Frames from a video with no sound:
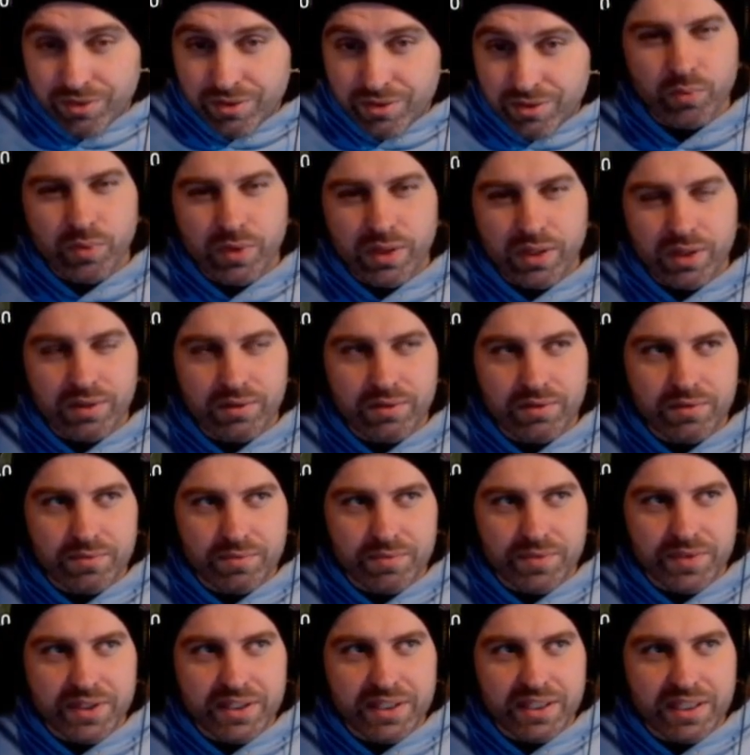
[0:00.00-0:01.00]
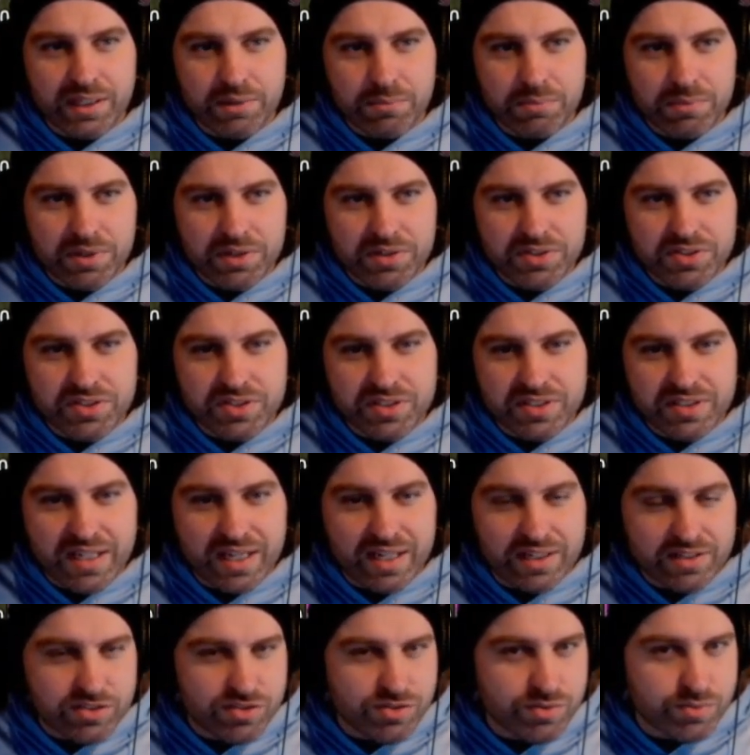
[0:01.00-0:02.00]
Well, the Clan Boss
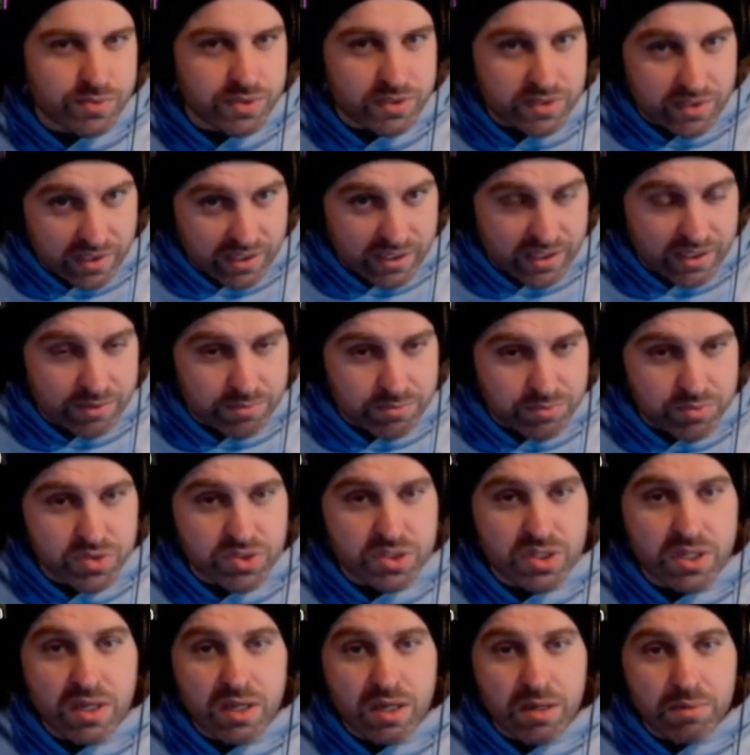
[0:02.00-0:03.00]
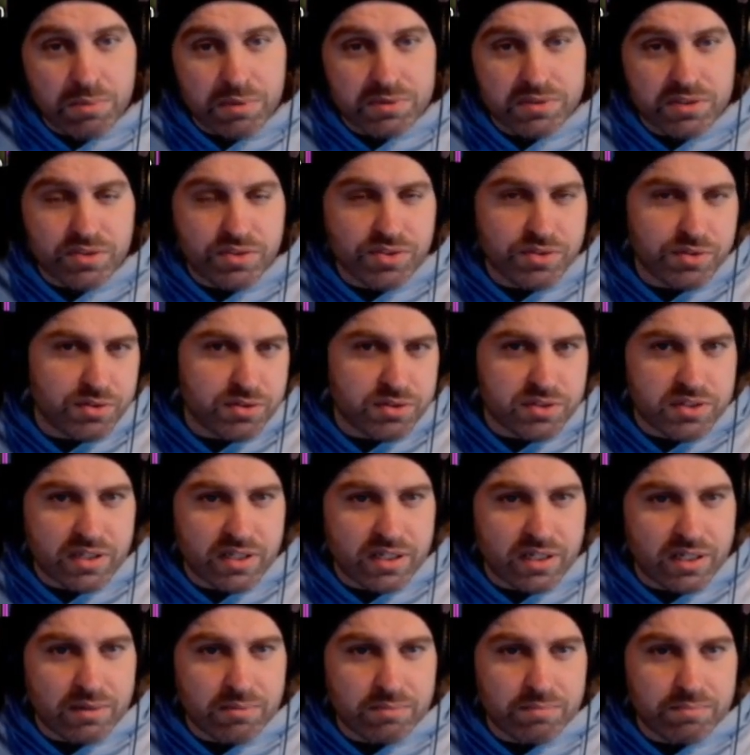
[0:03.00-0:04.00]
attacks 3 times, but the 3rd
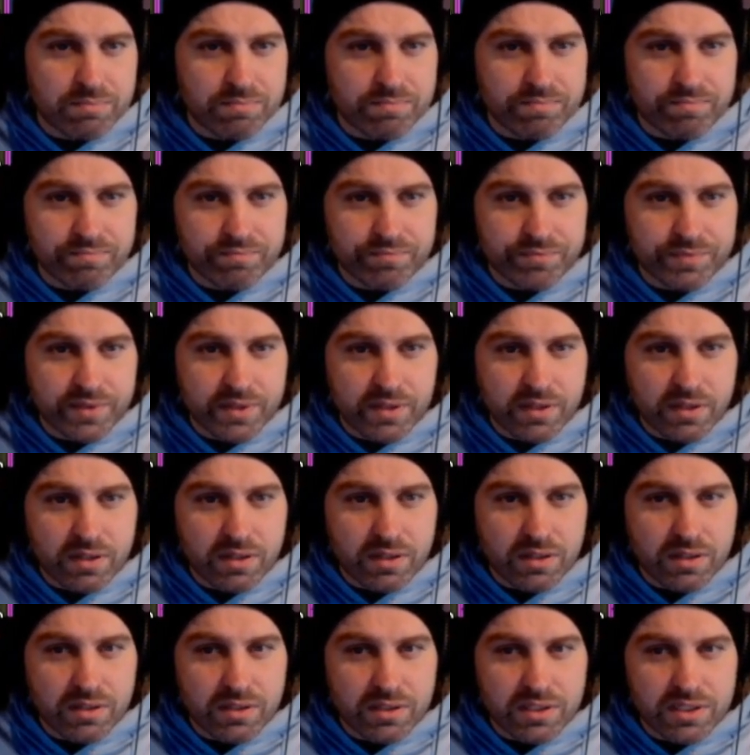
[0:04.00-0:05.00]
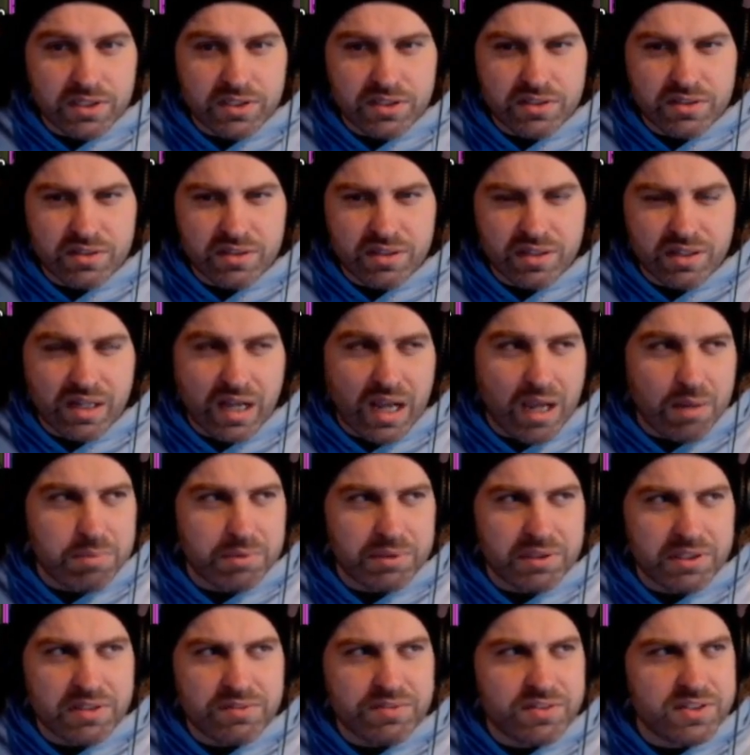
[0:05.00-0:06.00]
time, I
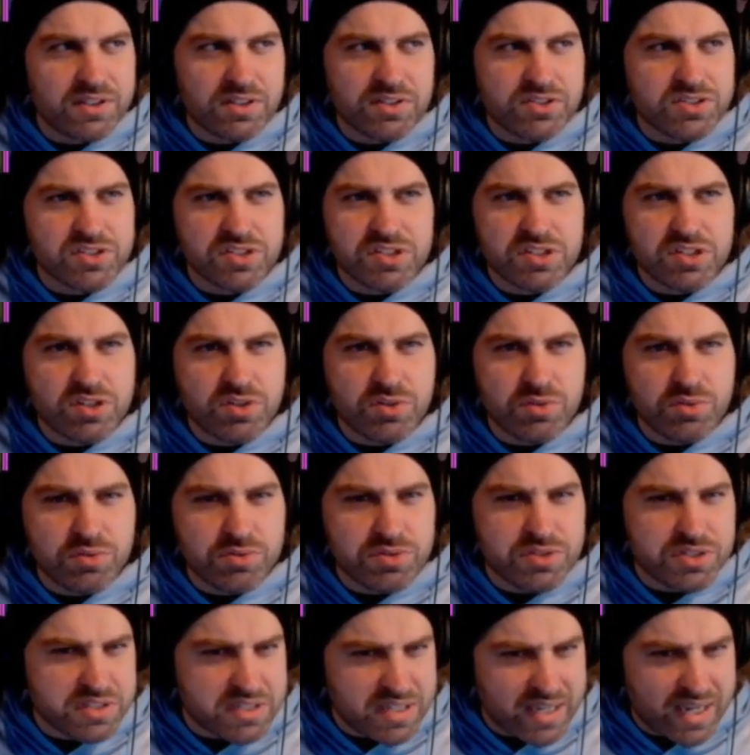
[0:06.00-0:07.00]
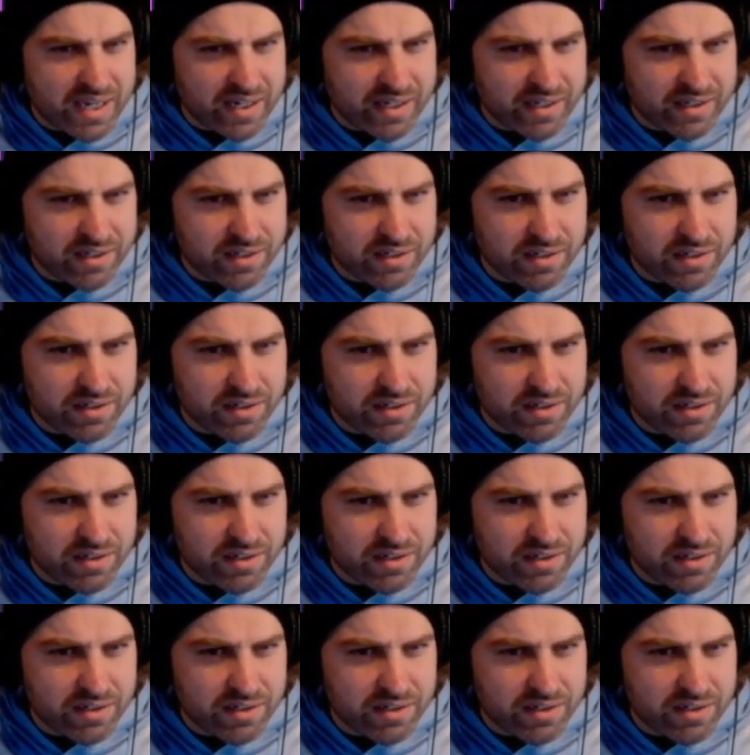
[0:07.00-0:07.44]
believe he doesn't use attack